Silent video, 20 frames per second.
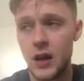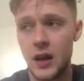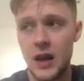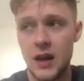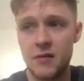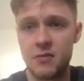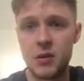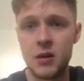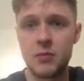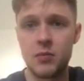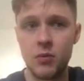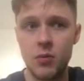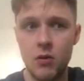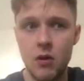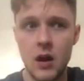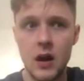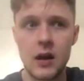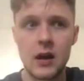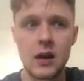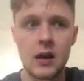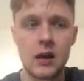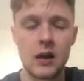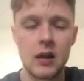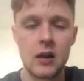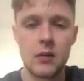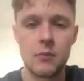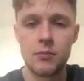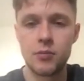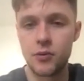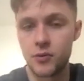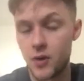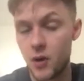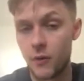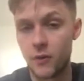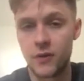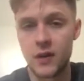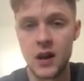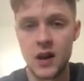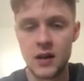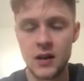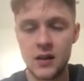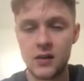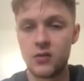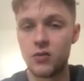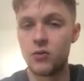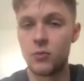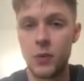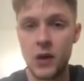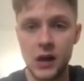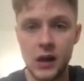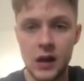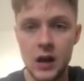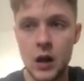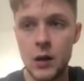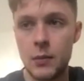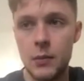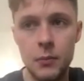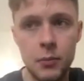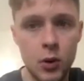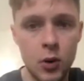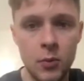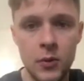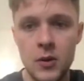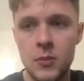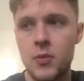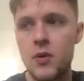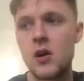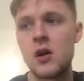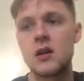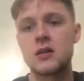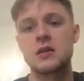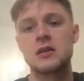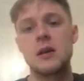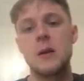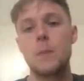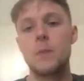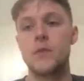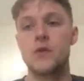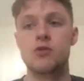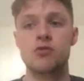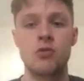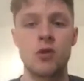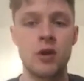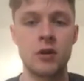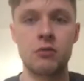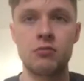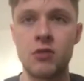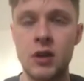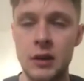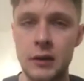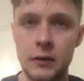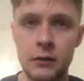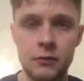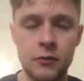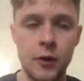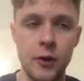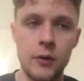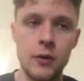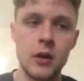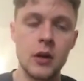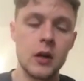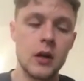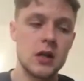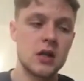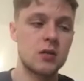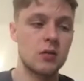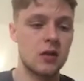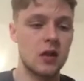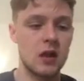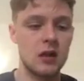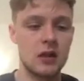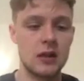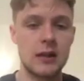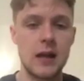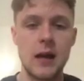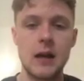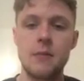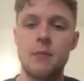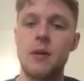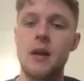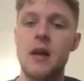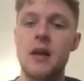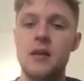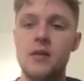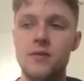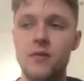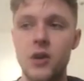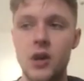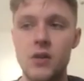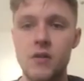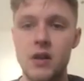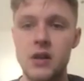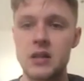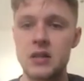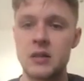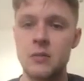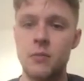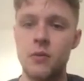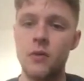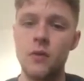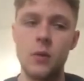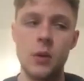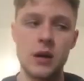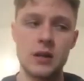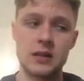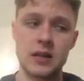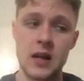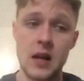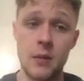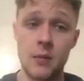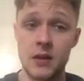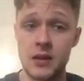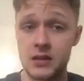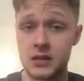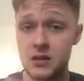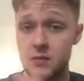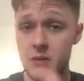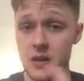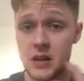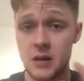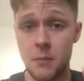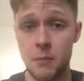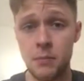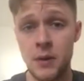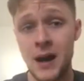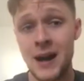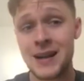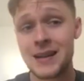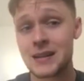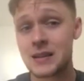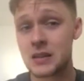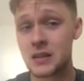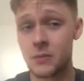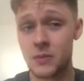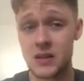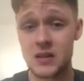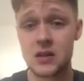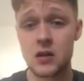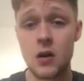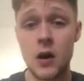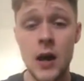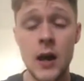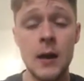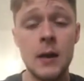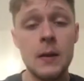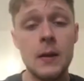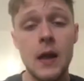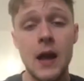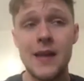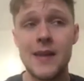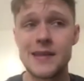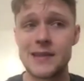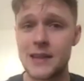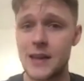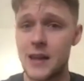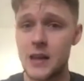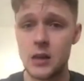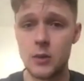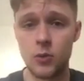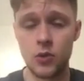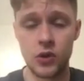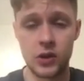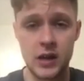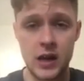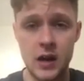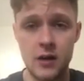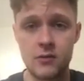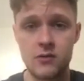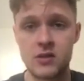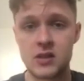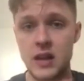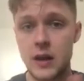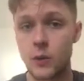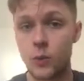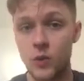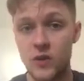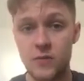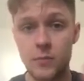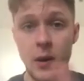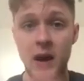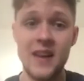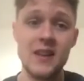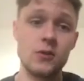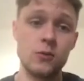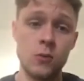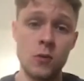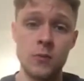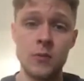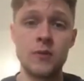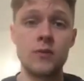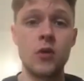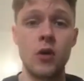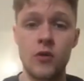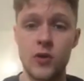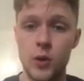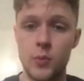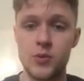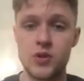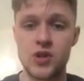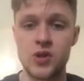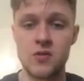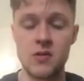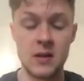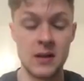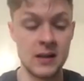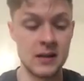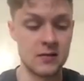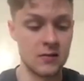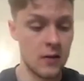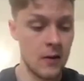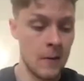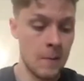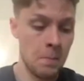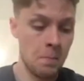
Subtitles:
and have people like Bruno Fernandes, who's picking up and popping a pass and trying to thread it through. So I think the game plan is very, very simple for West Ham, and that's to be compact, to be tight, and then to hit them on the counter-attack with pace when we've got the opportunities.